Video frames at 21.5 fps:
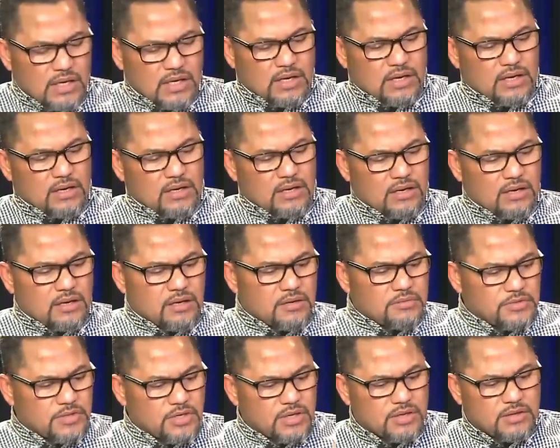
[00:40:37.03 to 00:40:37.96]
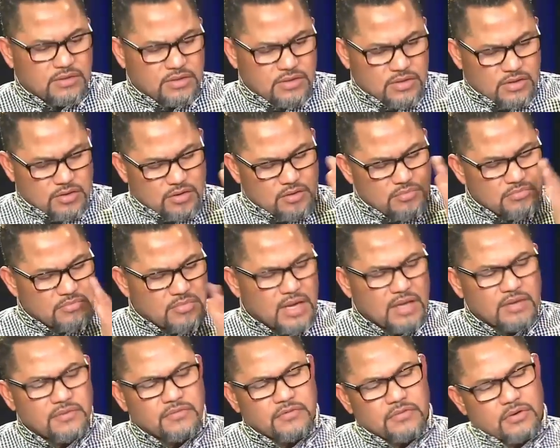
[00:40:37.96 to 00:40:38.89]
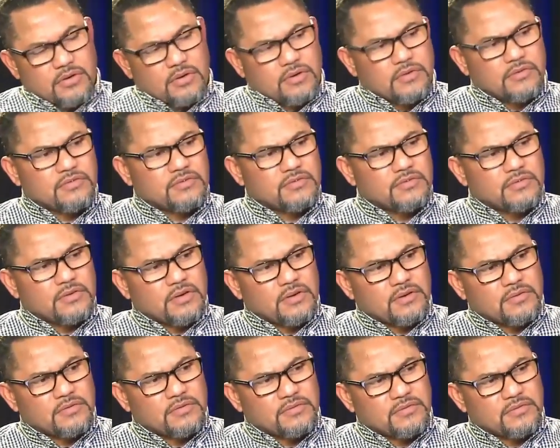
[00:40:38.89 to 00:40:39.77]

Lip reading: I'm trying, I'm mindful of